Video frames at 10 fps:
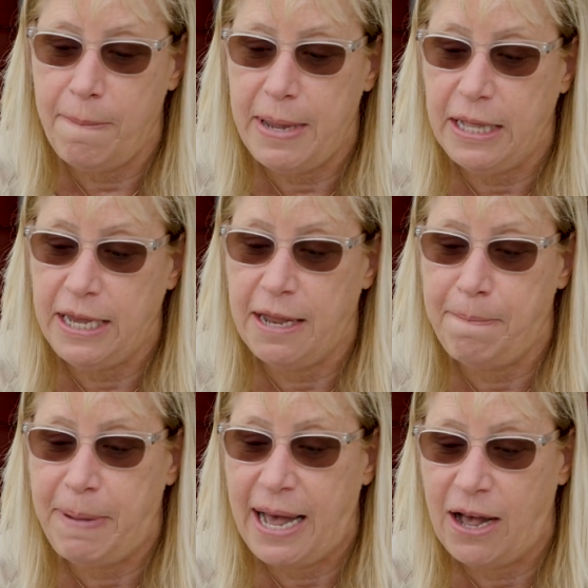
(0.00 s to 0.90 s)

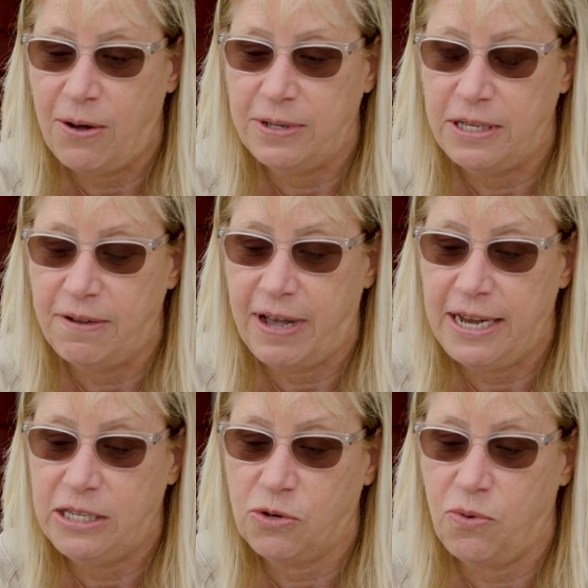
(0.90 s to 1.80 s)
million pounds of
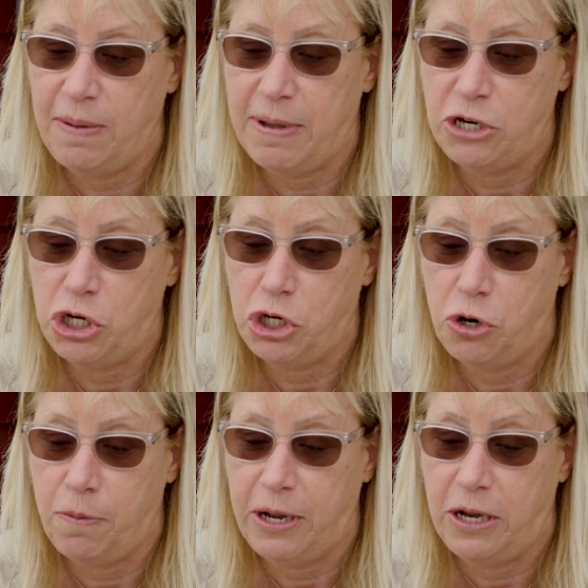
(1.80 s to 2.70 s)
ice cream and
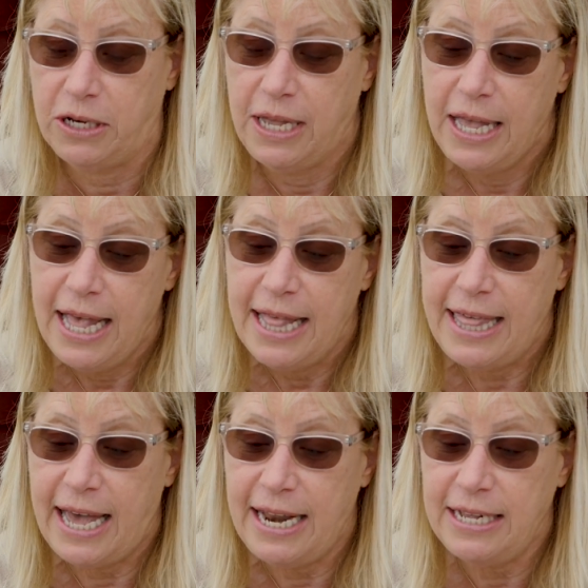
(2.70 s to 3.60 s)
sherbet. That